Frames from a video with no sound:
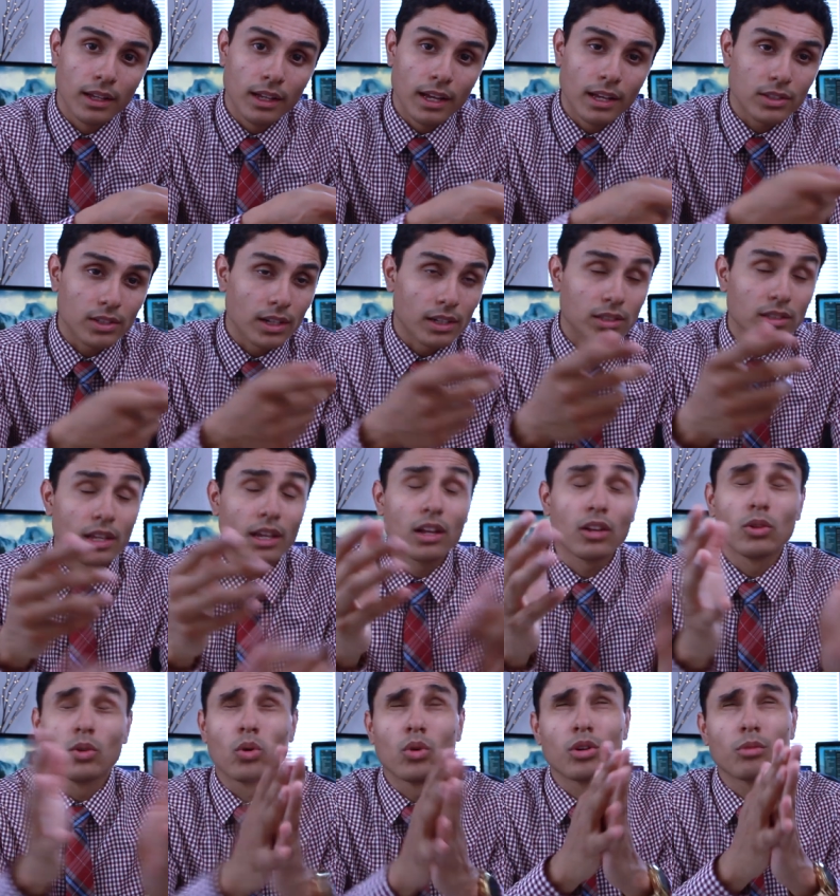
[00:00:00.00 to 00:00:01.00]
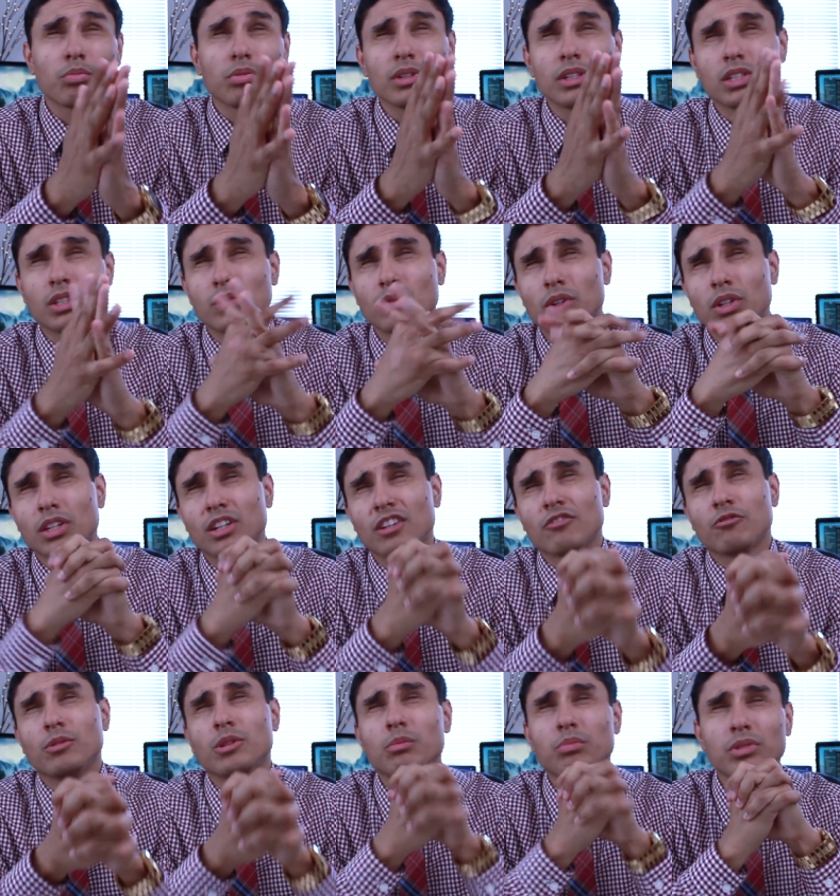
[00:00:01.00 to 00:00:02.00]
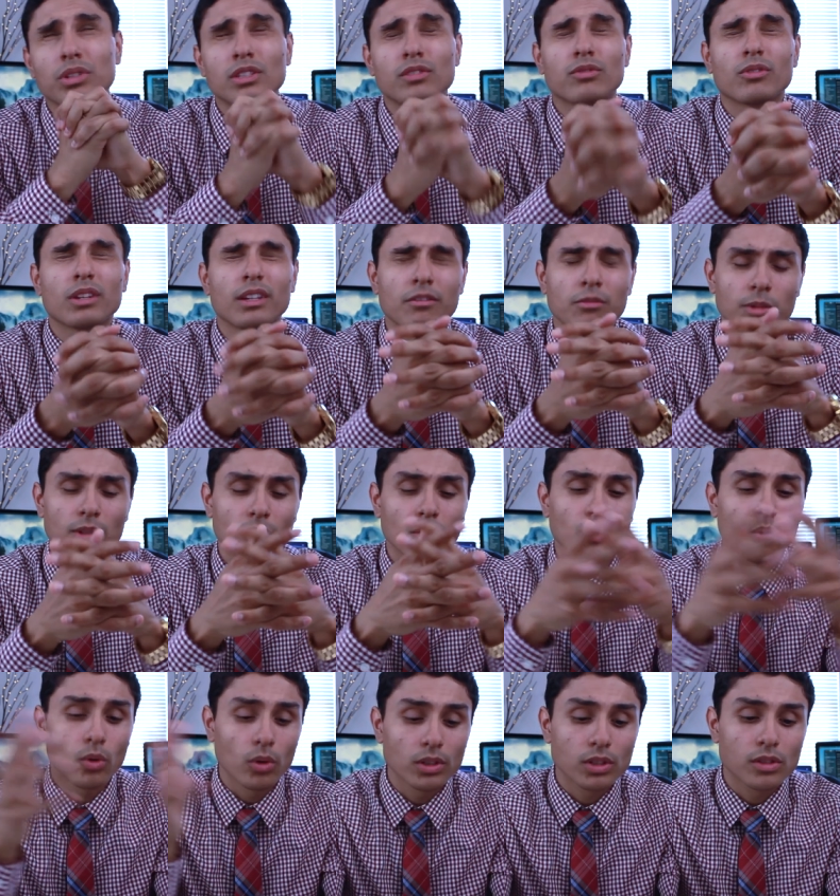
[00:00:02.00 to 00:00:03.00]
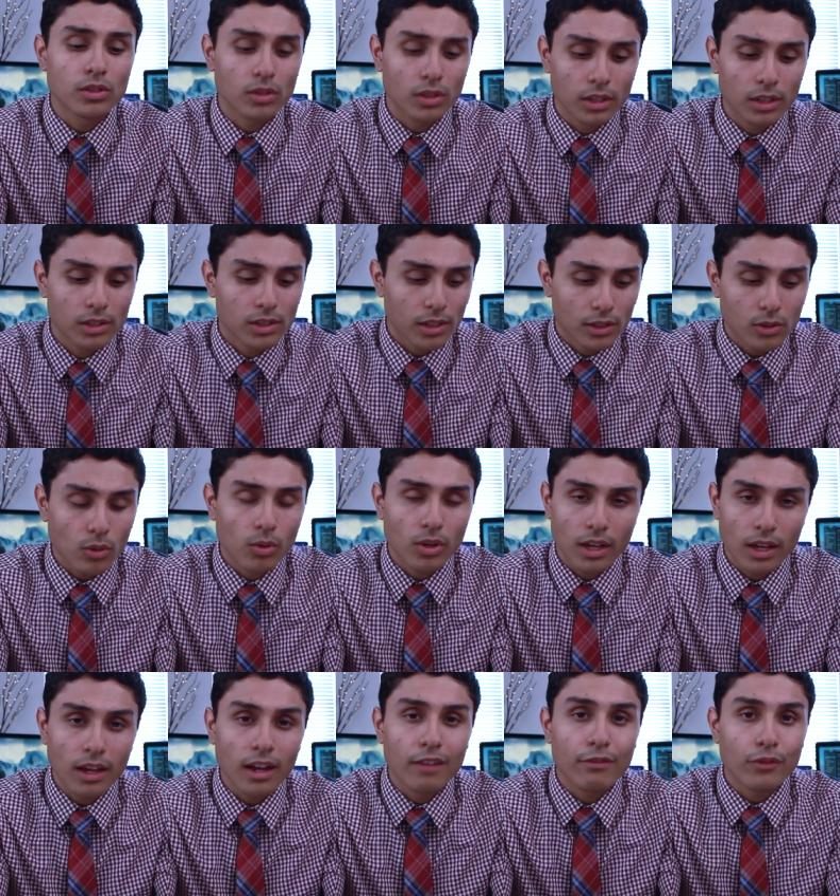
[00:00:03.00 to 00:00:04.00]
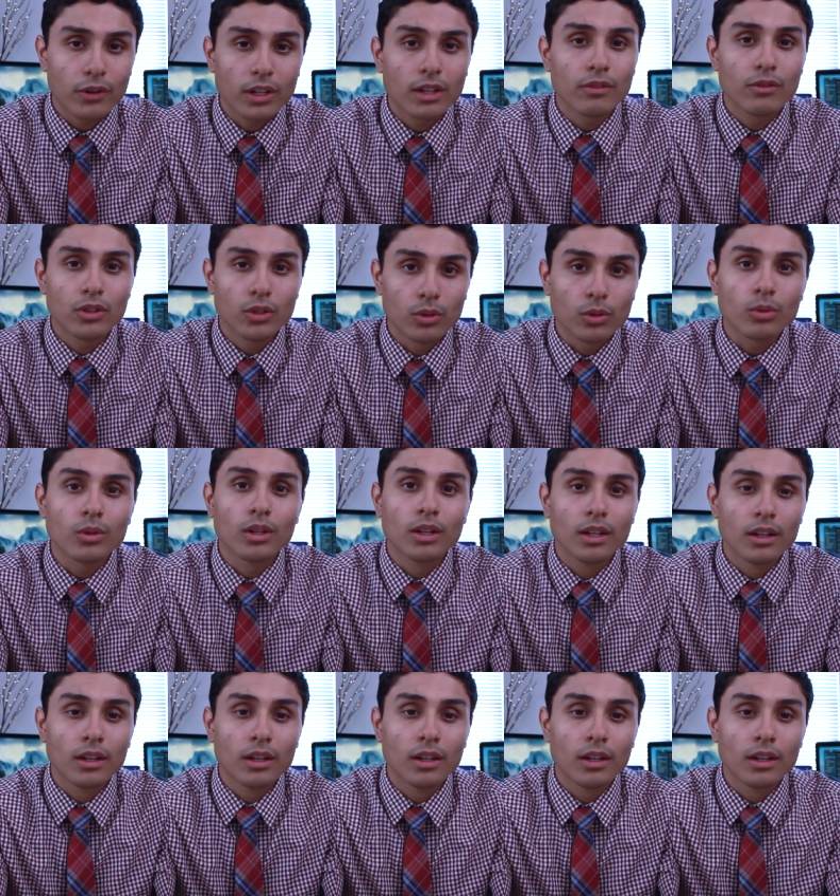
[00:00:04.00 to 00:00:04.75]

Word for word: It's not saying, Lord, please forgive me, please forgive me. The Lord, He says, okay, I've forgiven you.